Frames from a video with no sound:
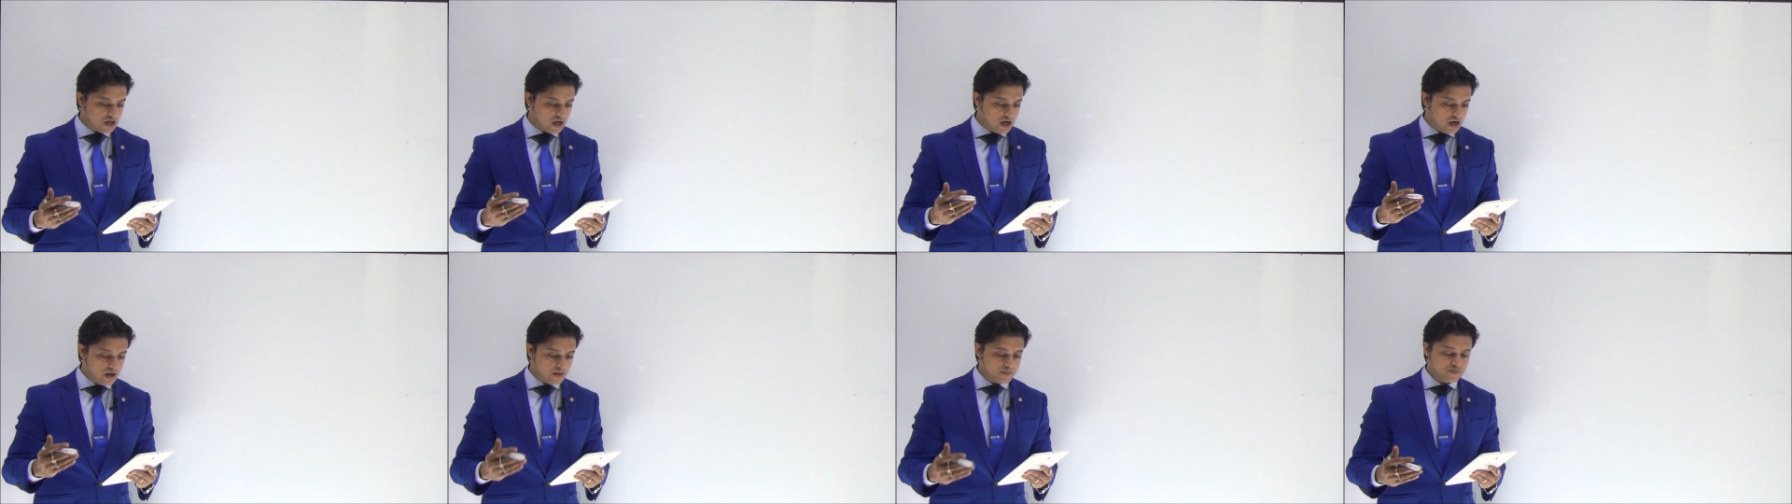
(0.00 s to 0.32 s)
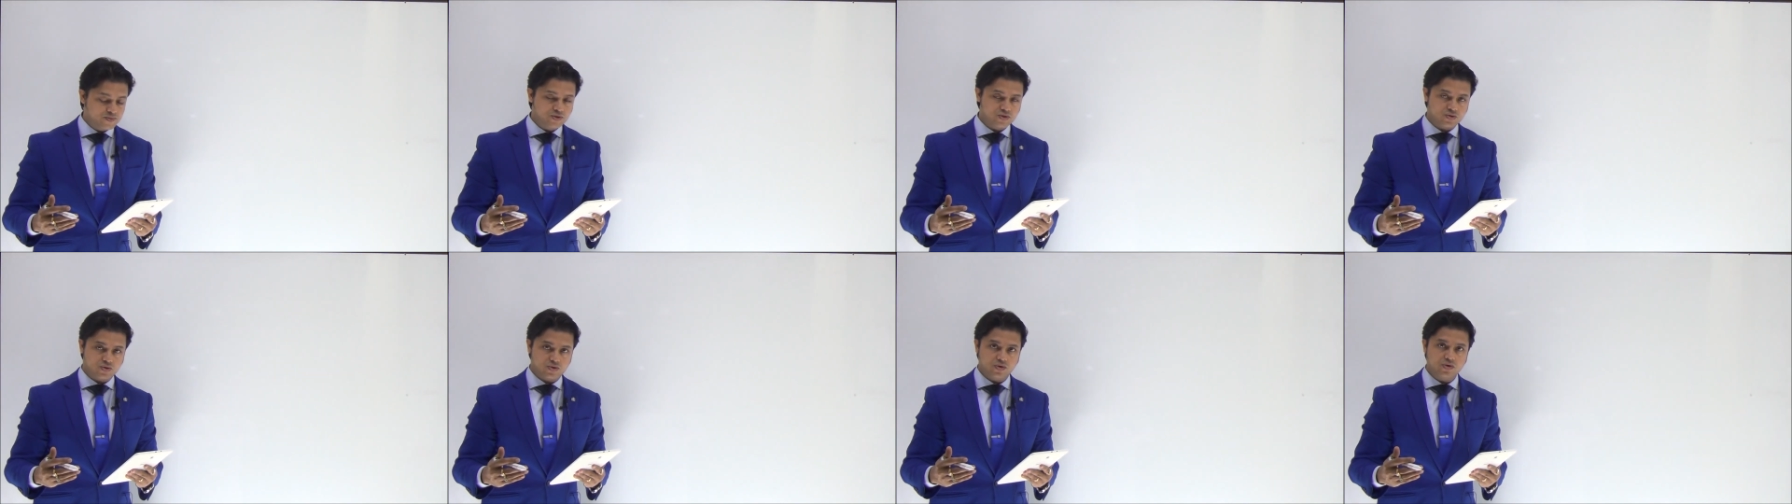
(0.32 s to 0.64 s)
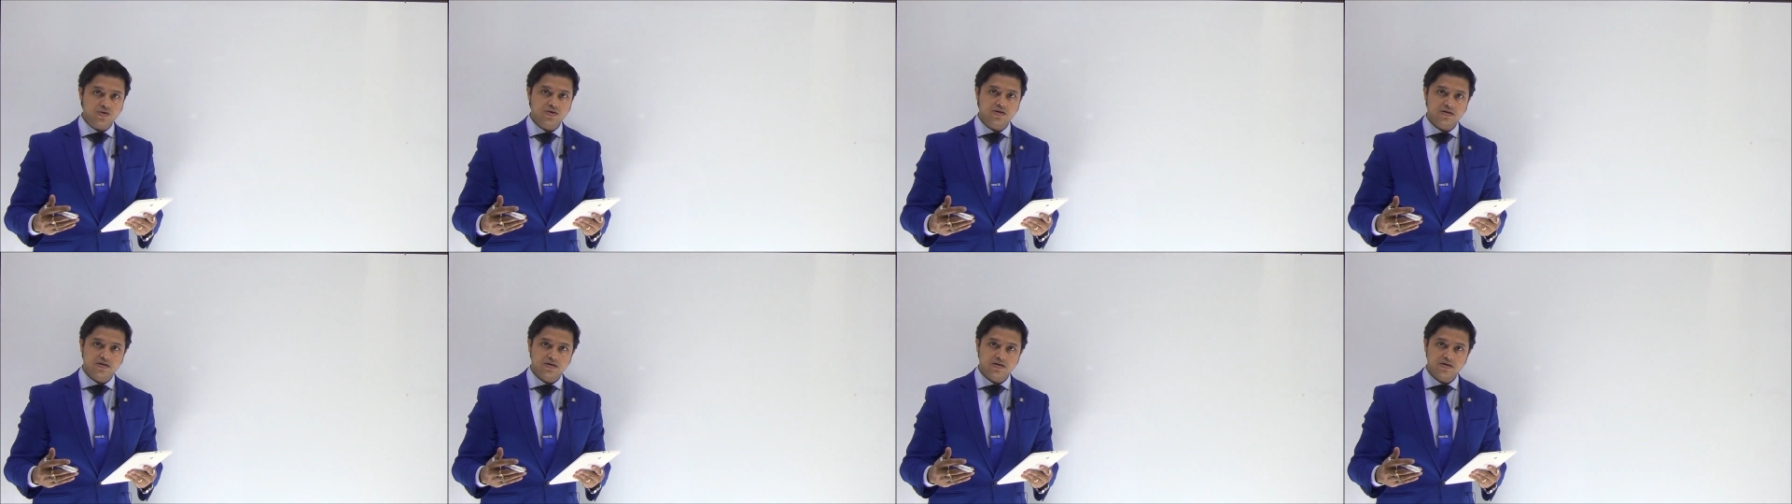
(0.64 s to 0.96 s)

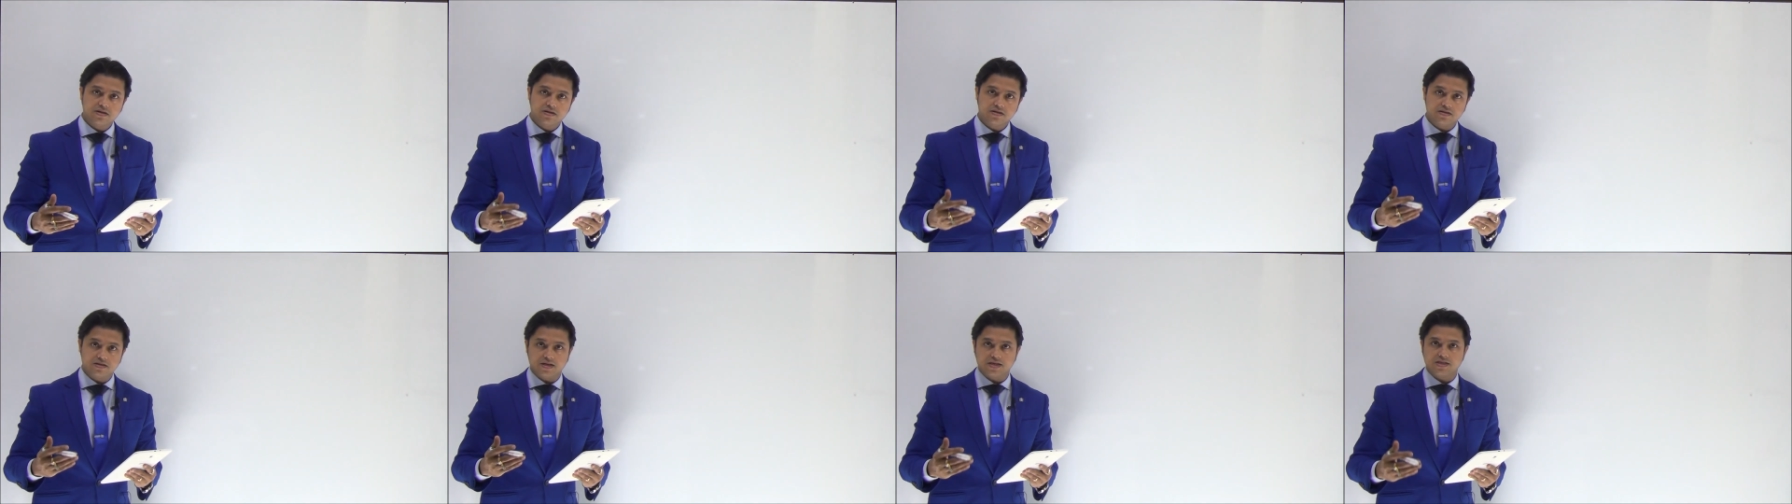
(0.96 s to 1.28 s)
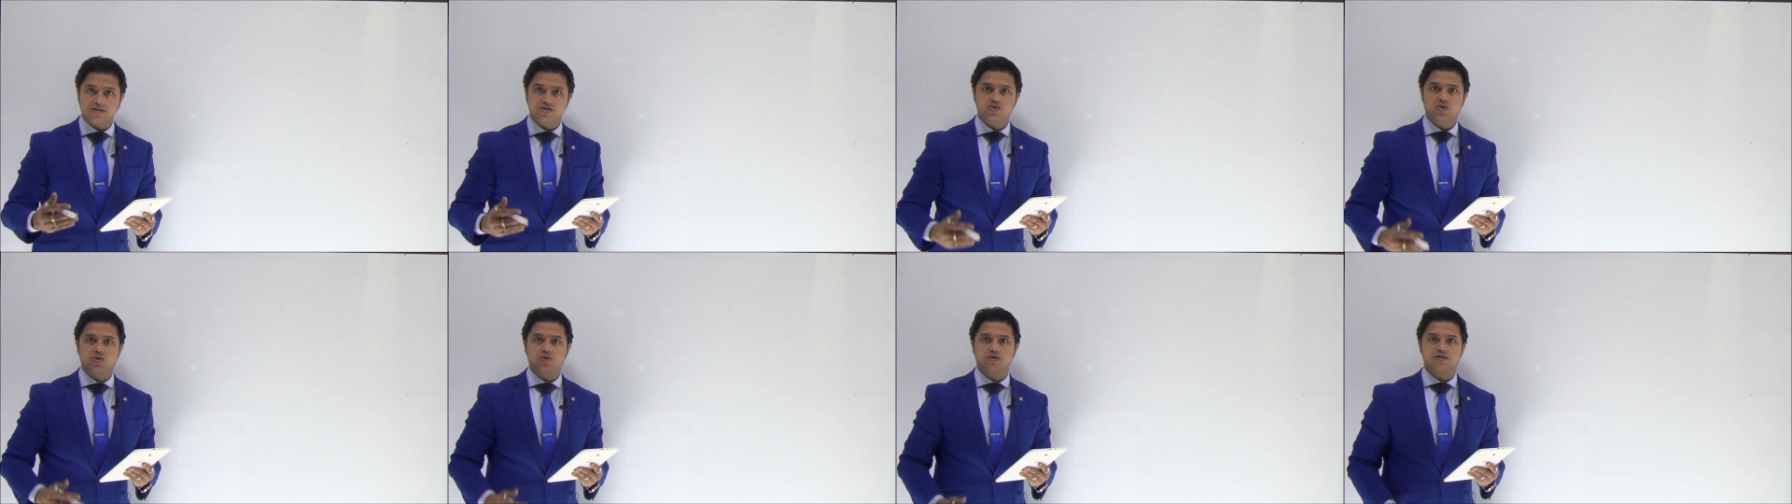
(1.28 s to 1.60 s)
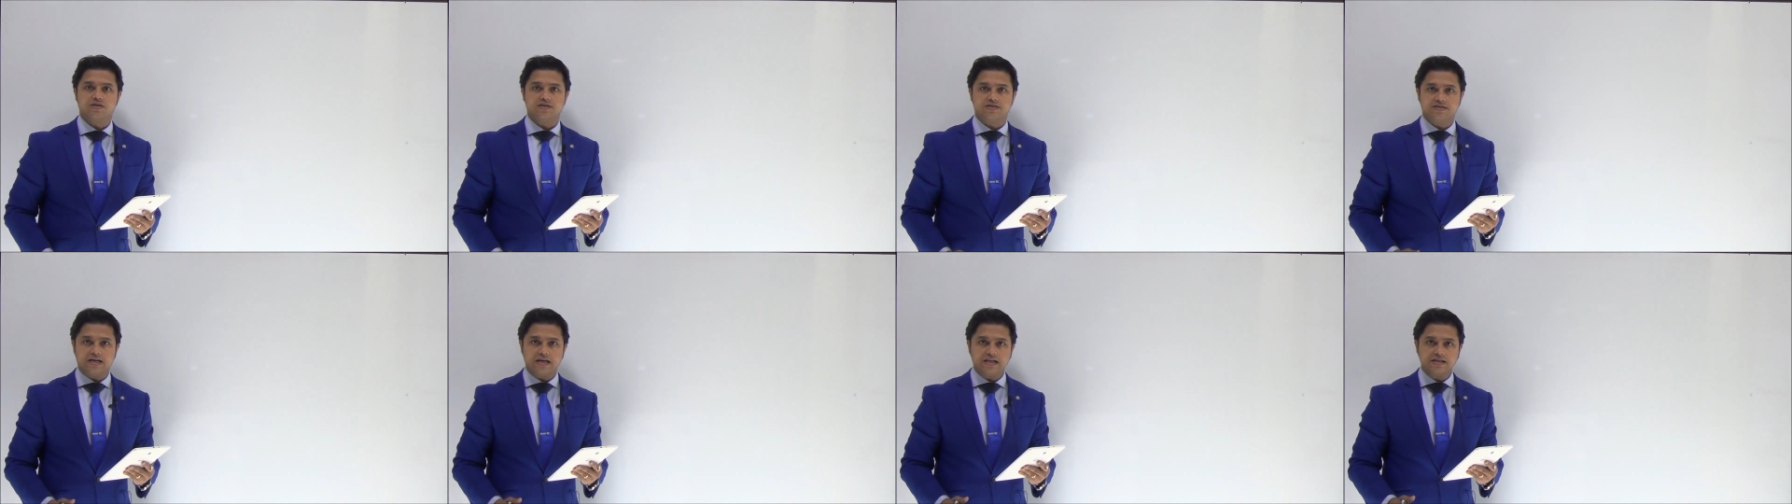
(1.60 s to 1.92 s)
upstroke, that is
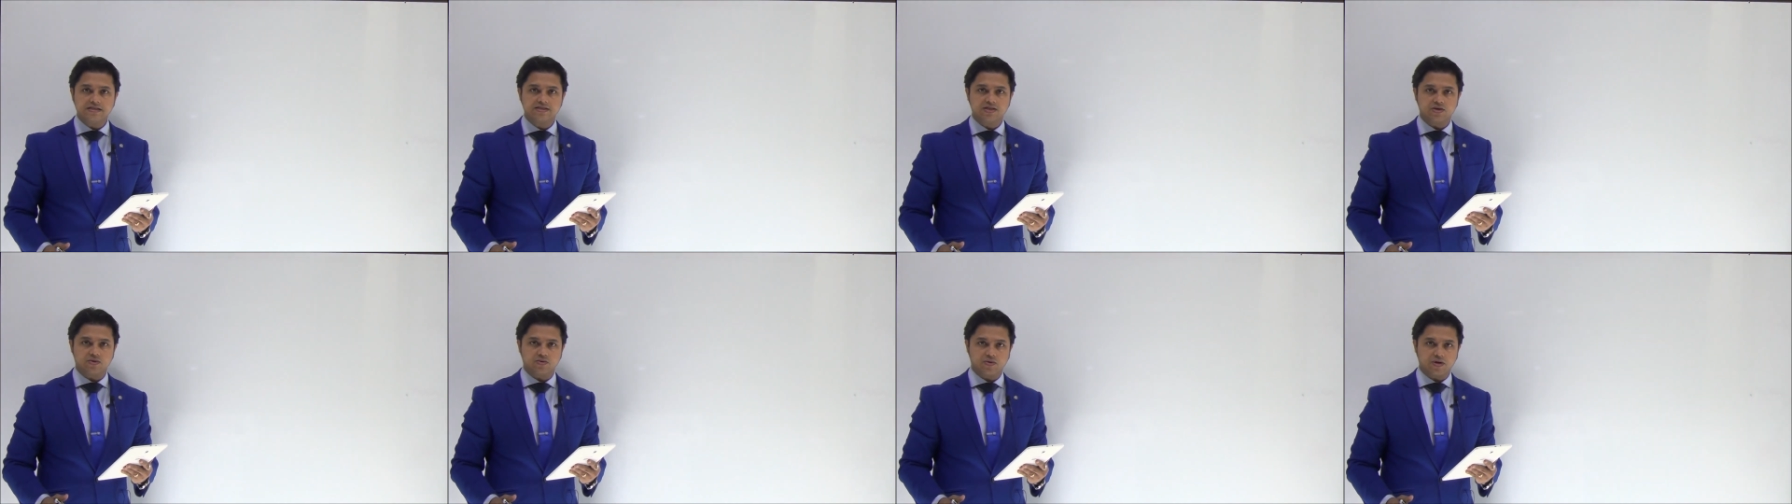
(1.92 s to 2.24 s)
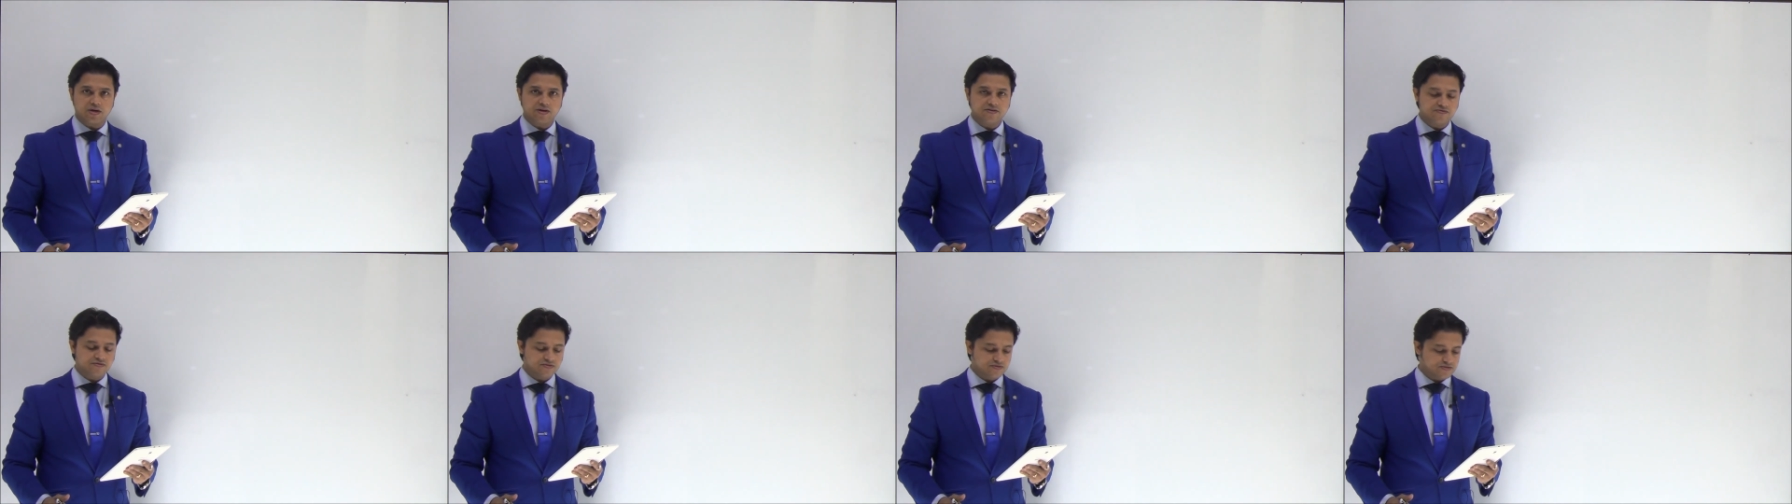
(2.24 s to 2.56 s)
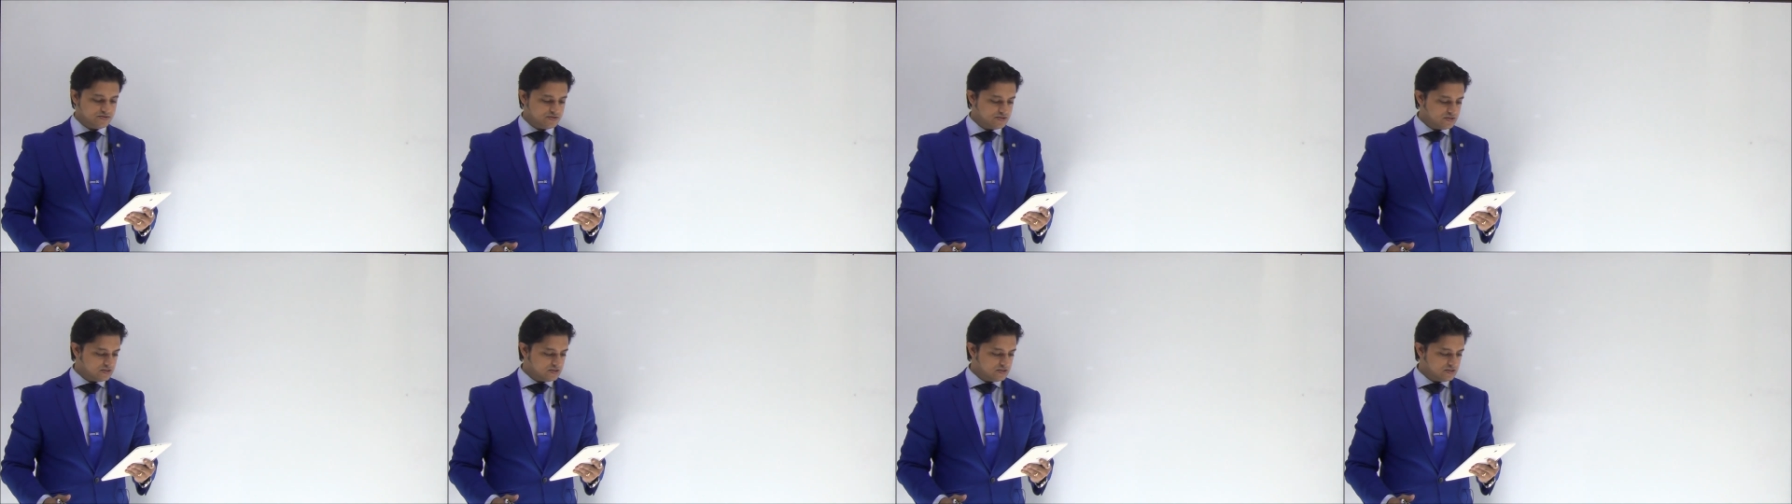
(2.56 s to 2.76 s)
called the delta wave,